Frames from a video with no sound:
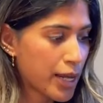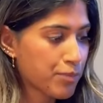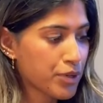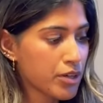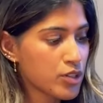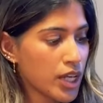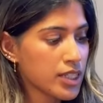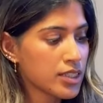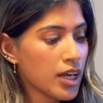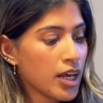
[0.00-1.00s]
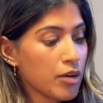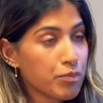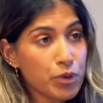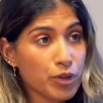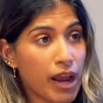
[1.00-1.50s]
It produces
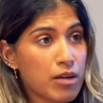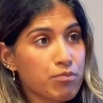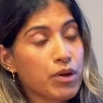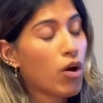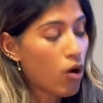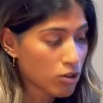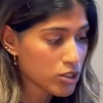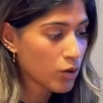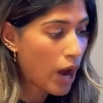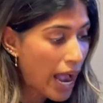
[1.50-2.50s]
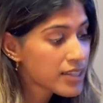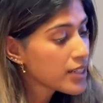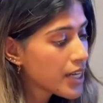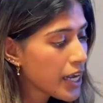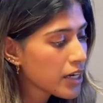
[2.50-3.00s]
butyrate, but also
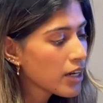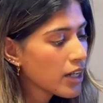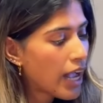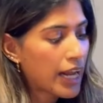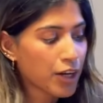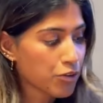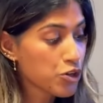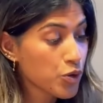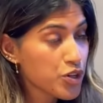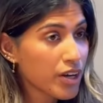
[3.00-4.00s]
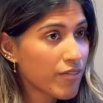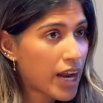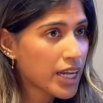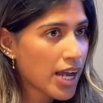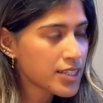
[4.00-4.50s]
acetate, another short-chain
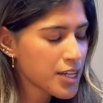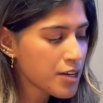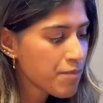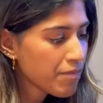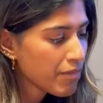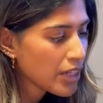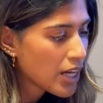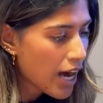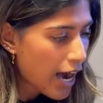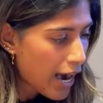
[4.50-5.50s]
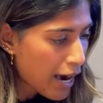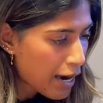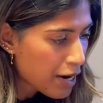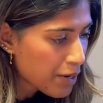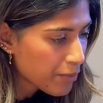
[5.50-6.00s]
fatty acid.
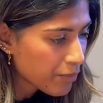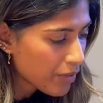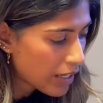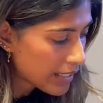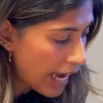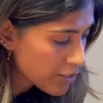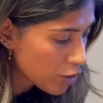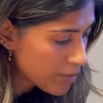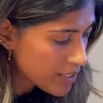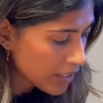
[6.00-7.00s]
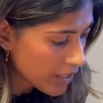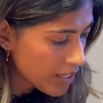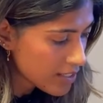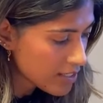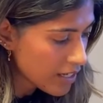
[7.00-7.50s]

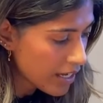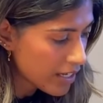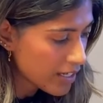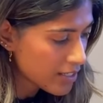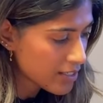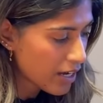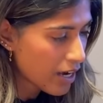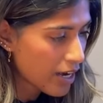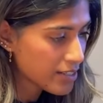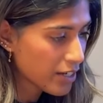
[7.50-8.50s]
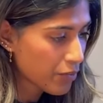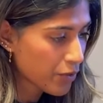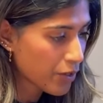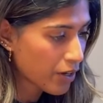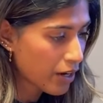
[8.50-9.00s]
Lactobacillus is
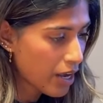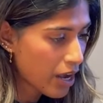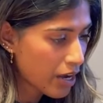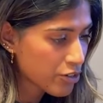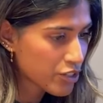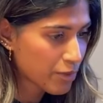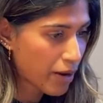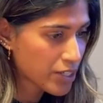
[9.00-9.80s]
another interesting